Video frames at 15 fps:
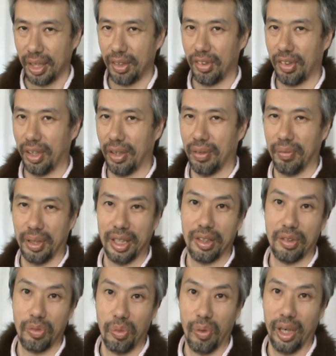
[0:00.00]
So
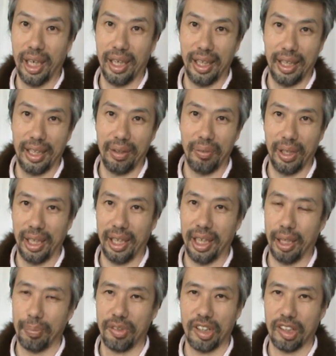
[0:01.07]
it really, really
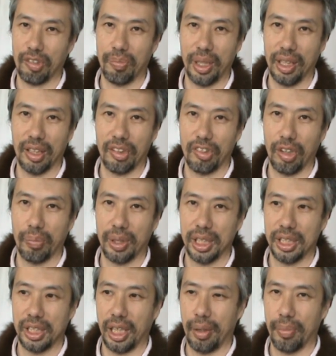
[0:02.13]
upsets me that so many
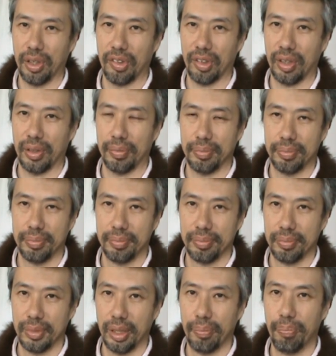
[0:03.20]
shamans are
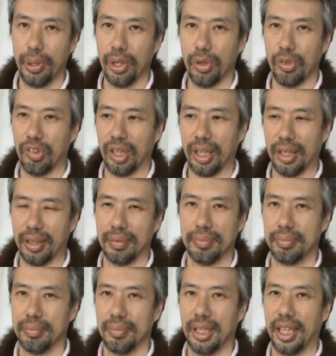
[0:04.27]
abusing
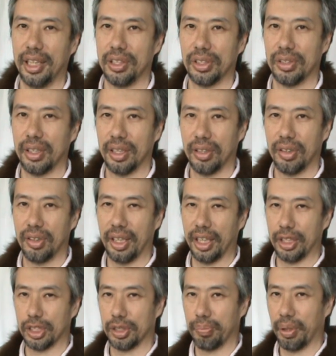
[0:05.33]
nature and
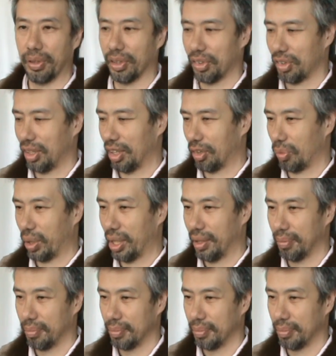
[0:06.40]
nature spirits that way.